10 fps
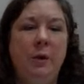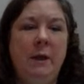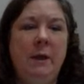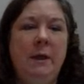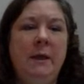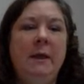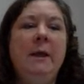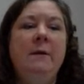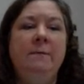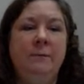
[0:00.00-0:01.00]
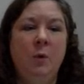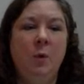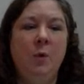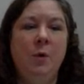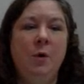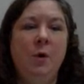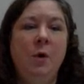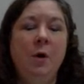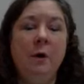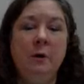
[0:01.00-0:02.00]
3,
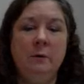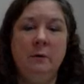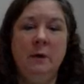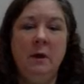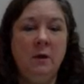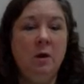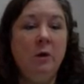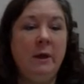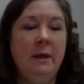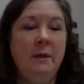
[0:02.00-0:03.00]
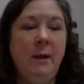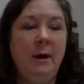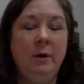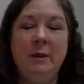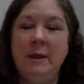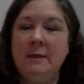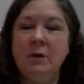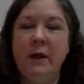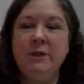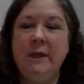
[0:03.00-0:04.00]
4. You're getting better at this.
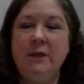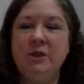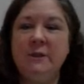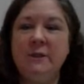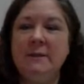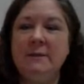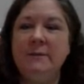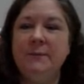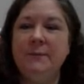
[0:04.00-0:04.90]
Congratulations.